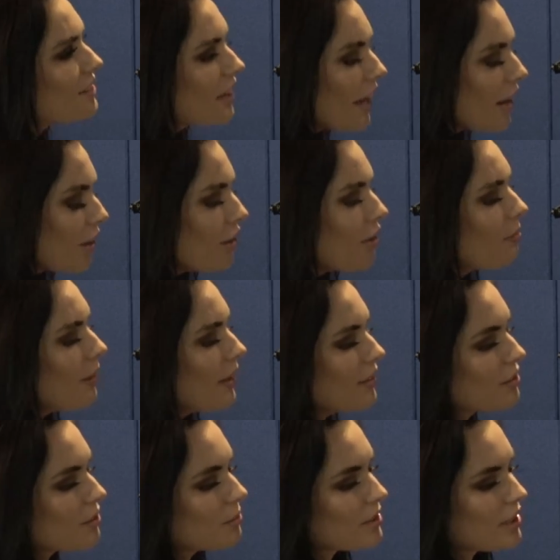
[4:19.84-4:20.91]
It could have been
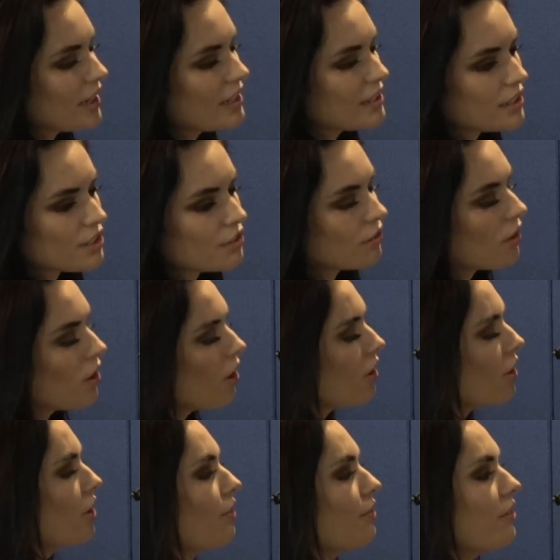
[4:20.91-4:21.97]
so much easier to
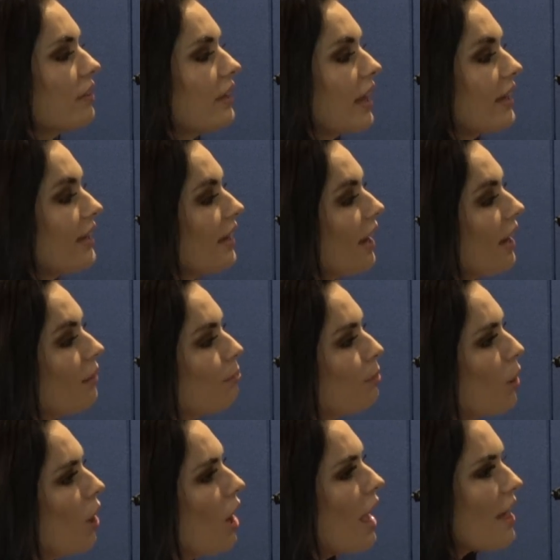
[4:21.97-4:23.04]
record a cover and that,
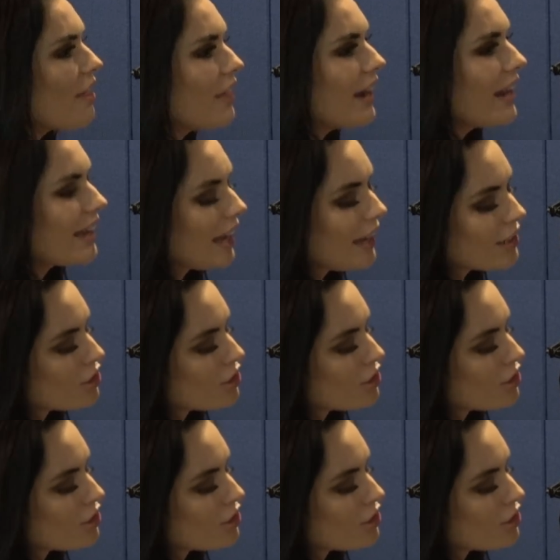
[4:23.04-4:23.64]
but then again,